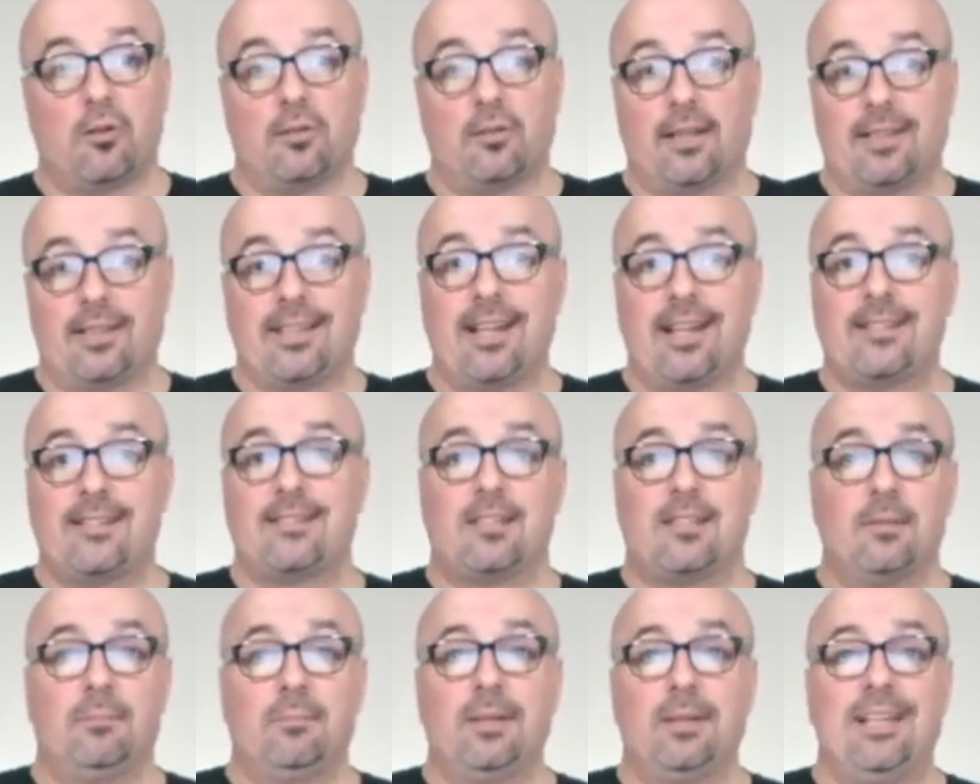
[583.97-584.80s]
Like that's
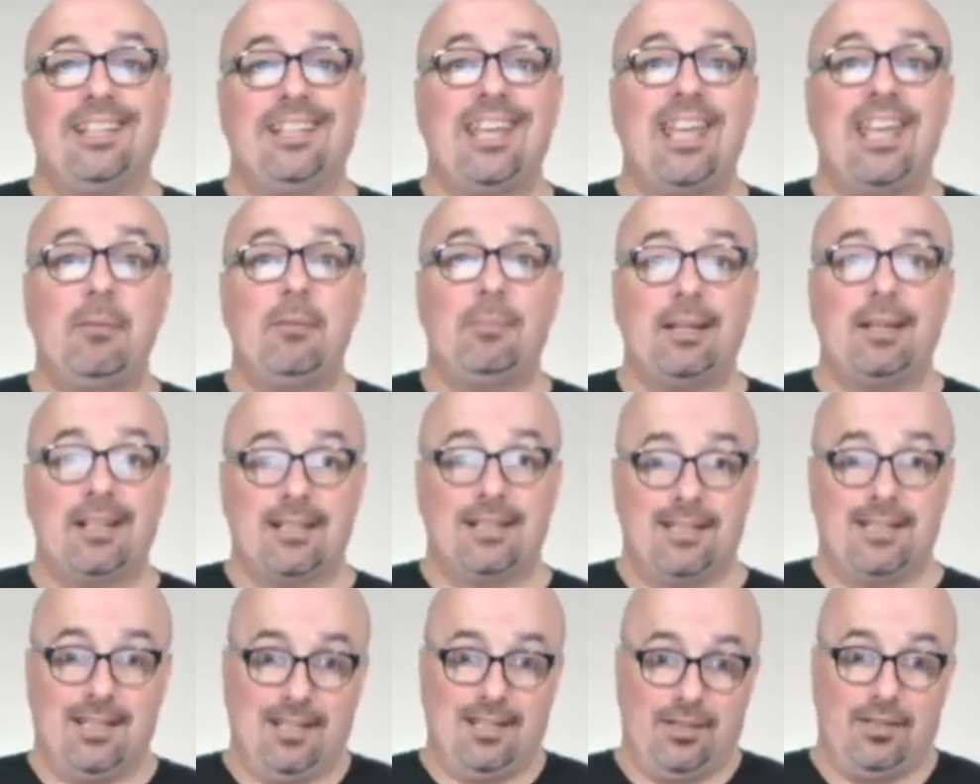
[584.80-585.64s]
the big keeping
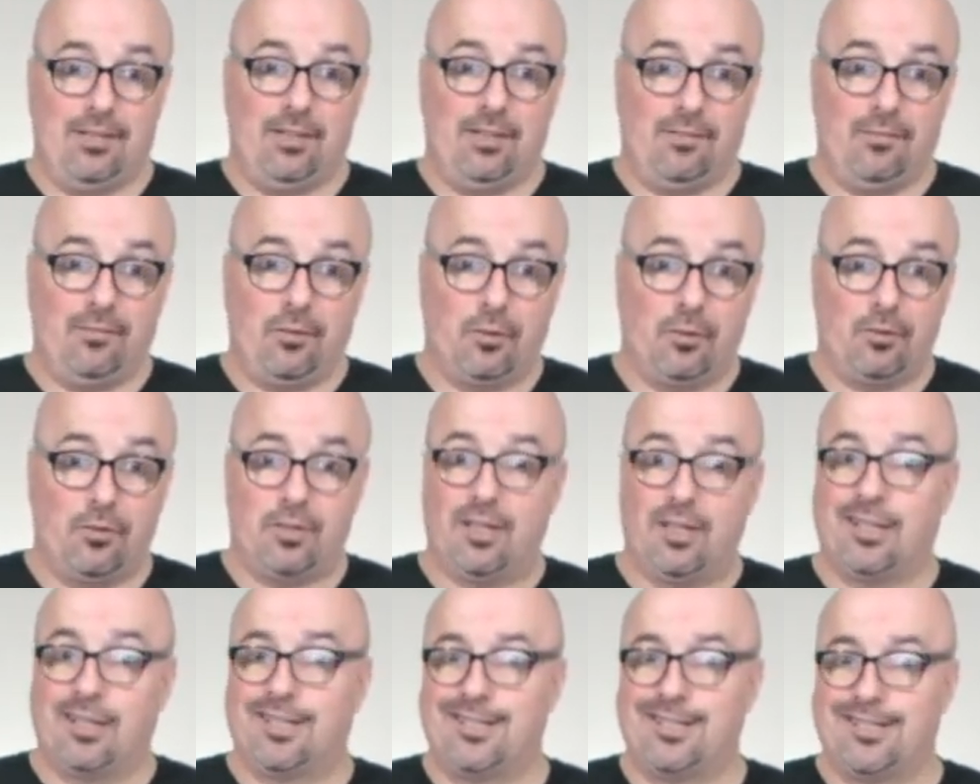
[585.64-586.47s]
attention
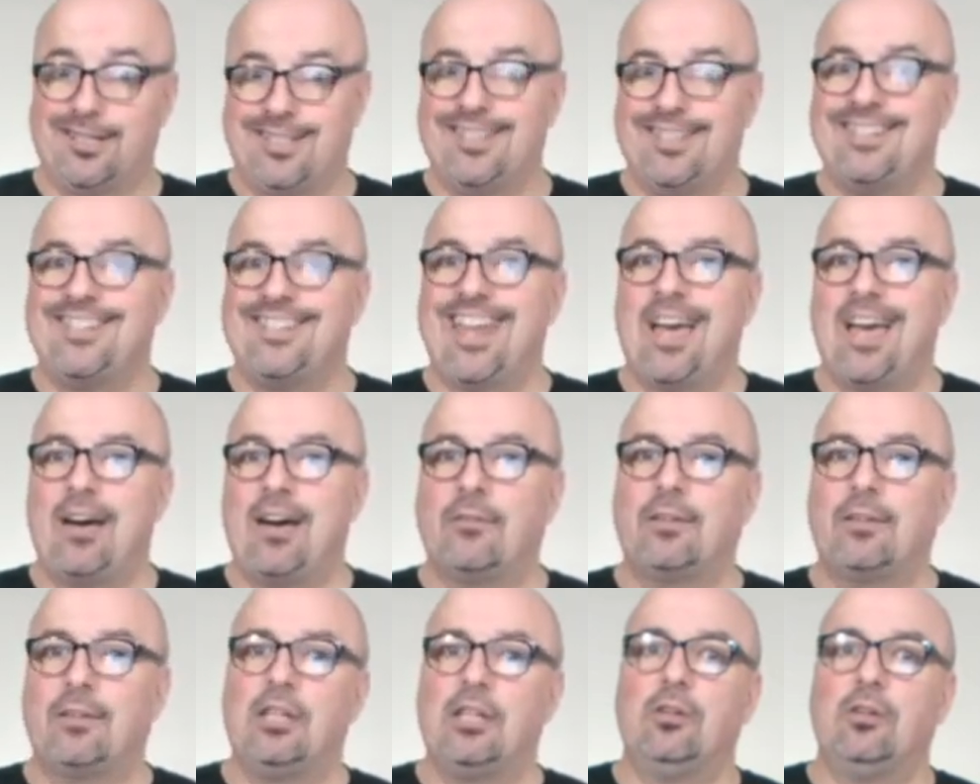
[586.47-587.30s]
version, because now
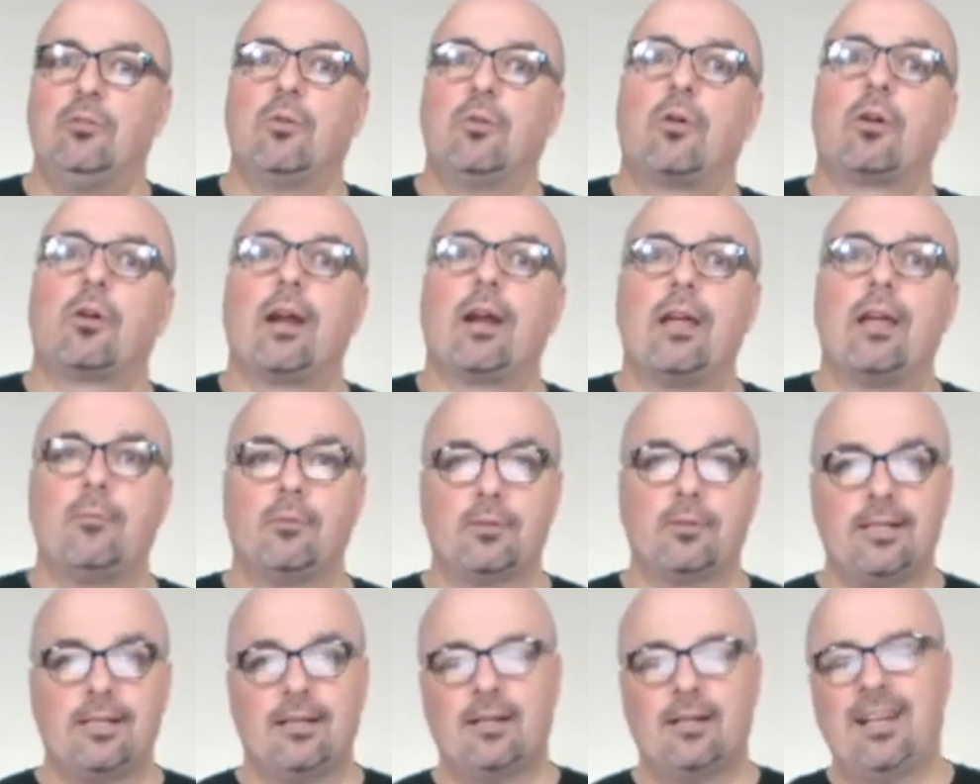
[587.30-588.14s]
that you are able
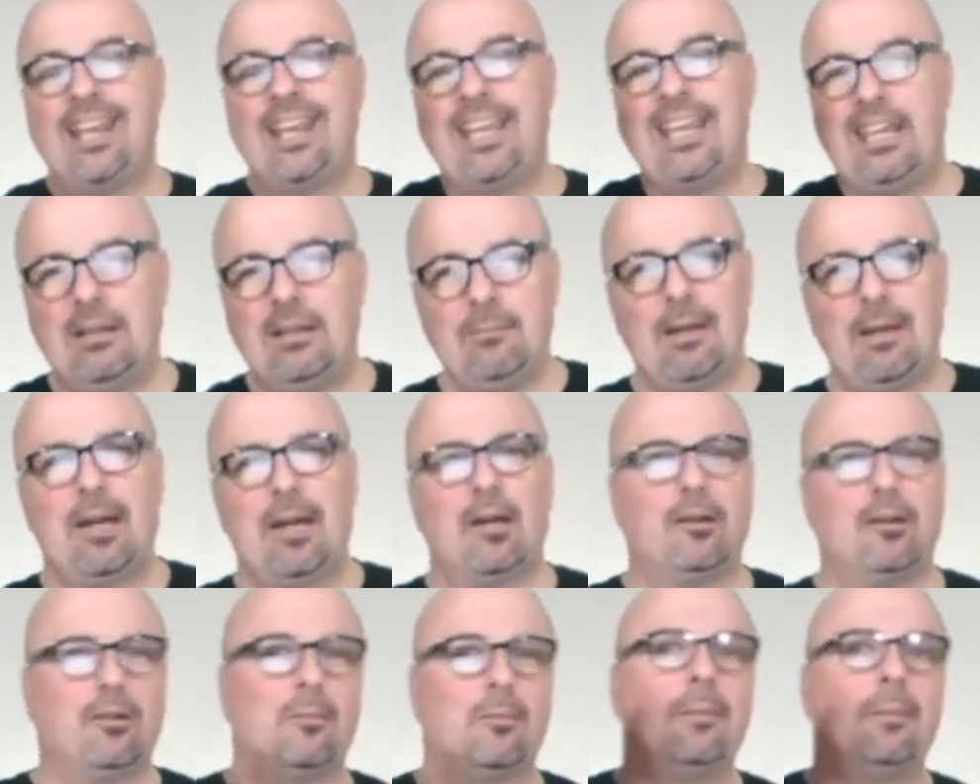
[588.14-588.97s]
to
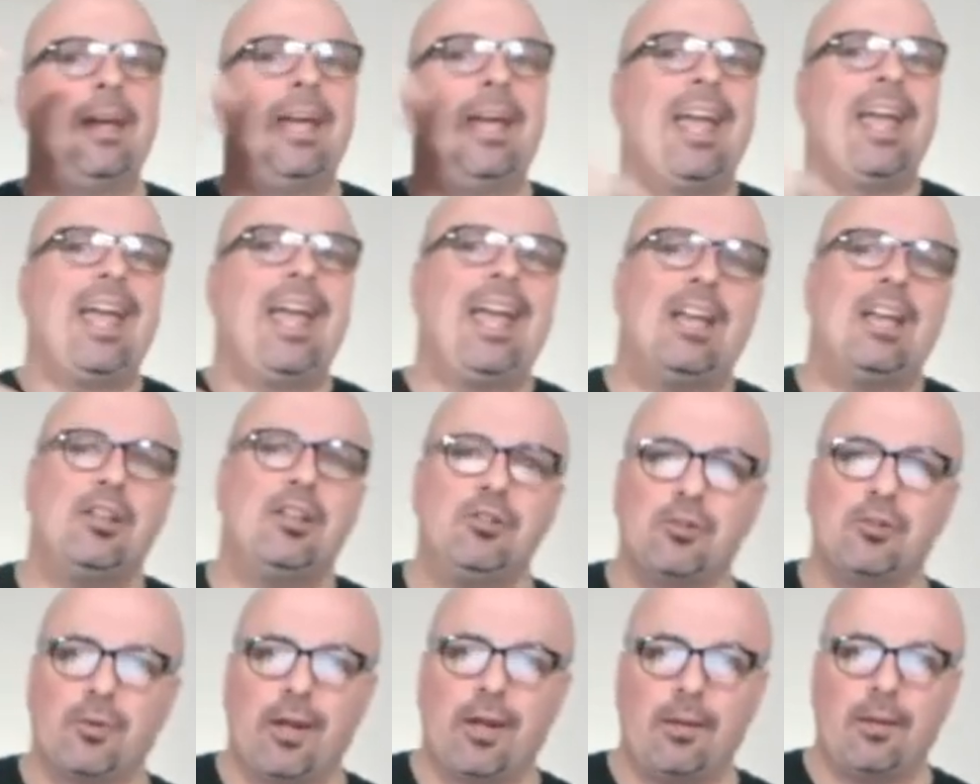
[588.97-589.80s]
email them and
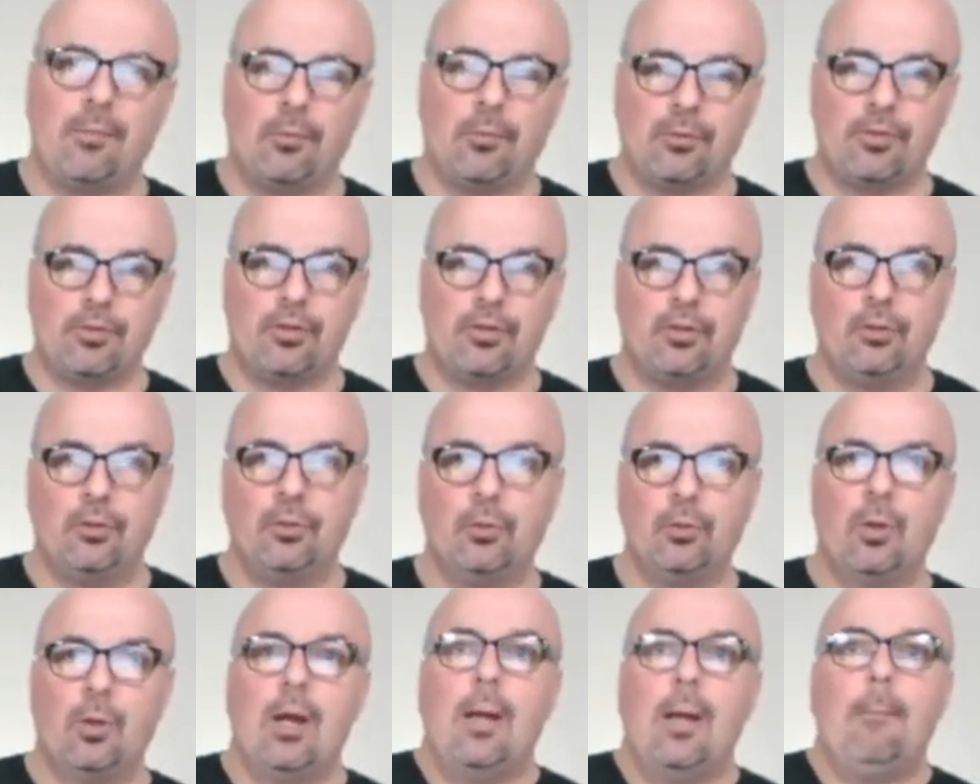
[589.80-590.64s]
you're able
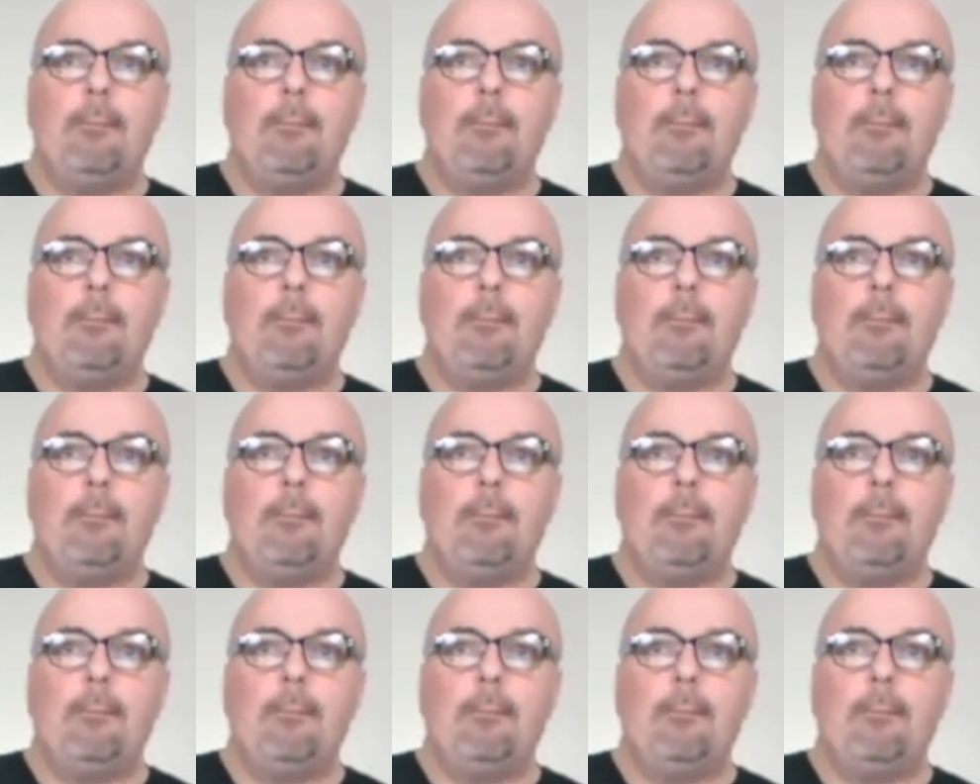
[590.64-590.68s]
to